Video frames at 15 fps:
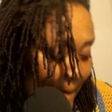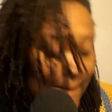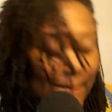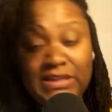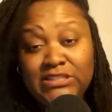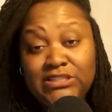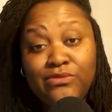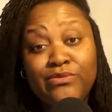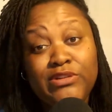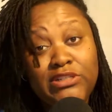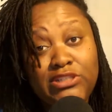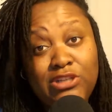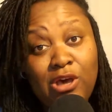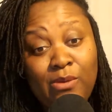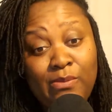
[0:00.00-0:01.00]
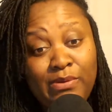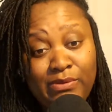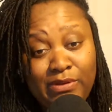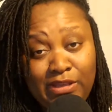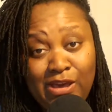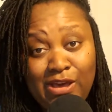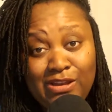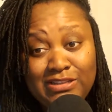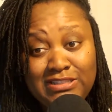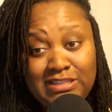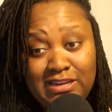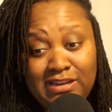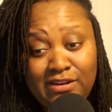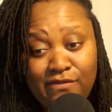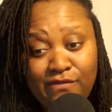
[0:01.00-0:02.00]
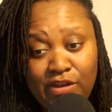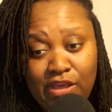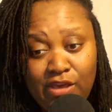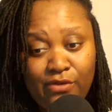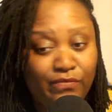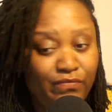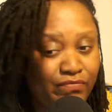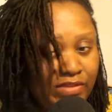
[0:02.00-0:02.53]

but it's a really tall building. Y'all will see it in the video.